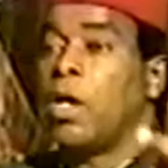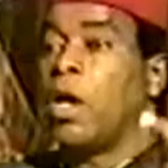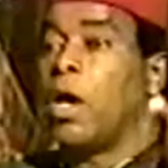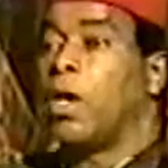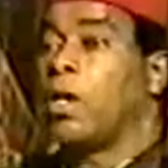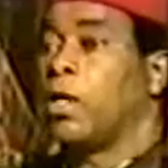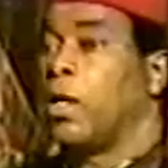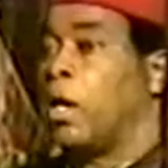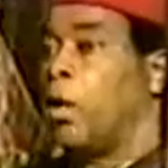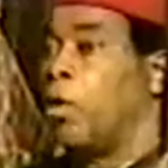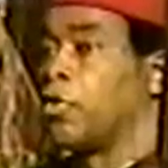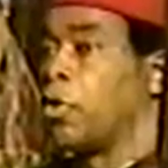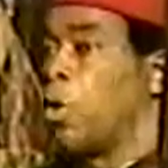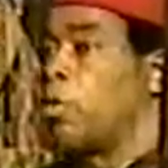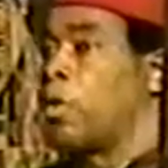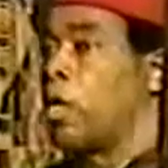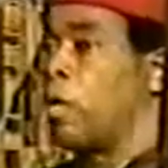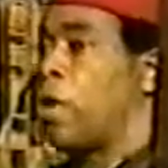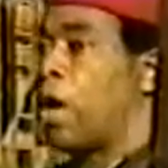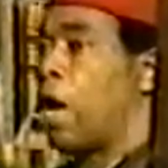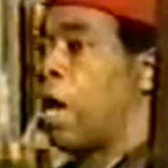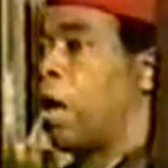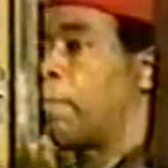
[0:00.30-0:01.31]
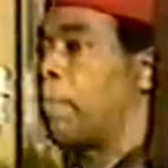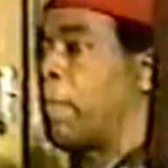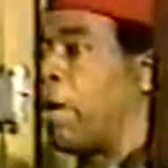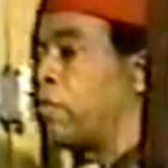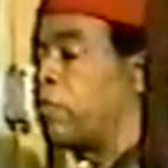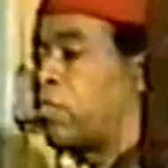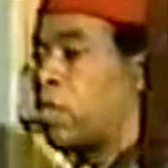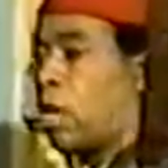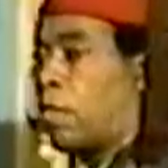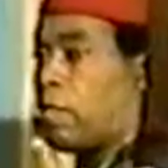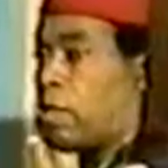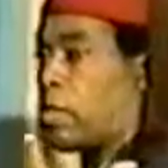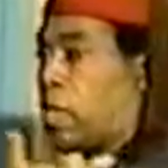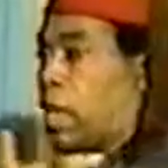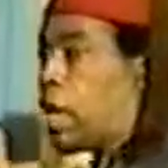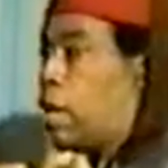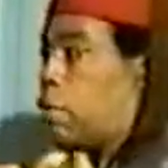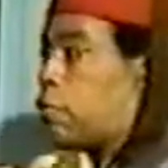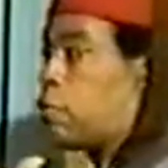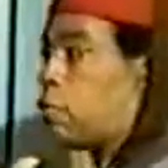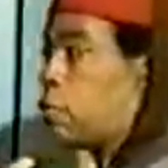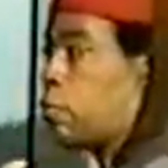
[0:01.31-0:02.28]
And although they had about 7
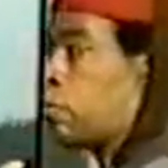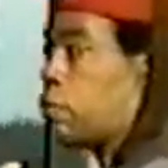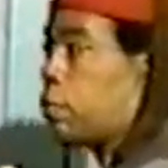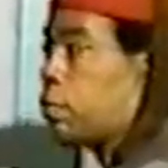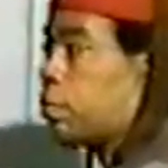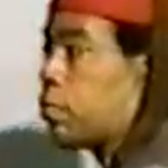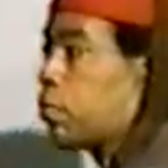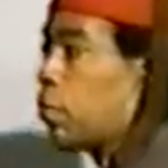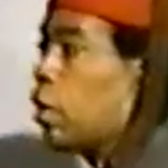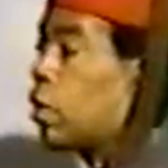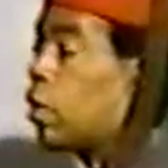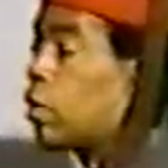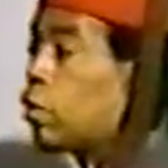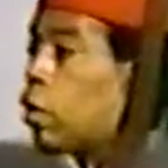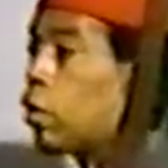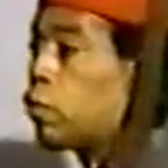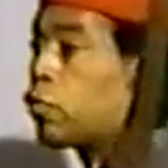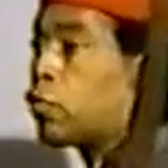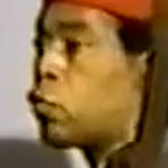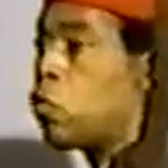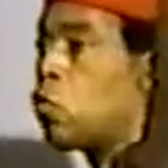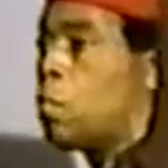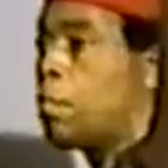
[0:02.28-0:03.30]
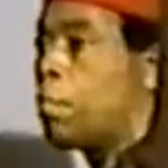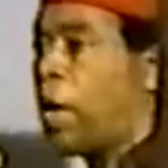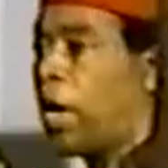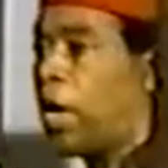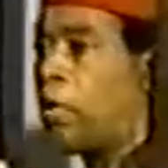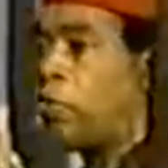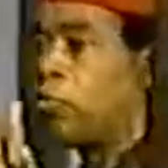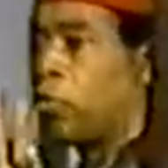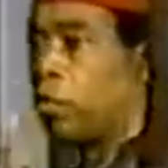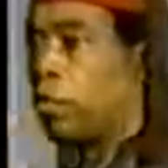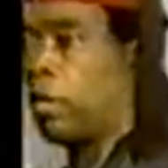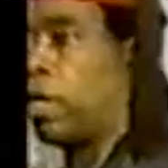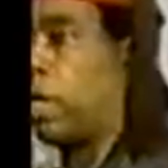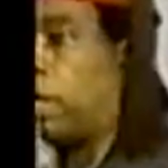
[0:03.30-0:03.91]
councils, there's 2 major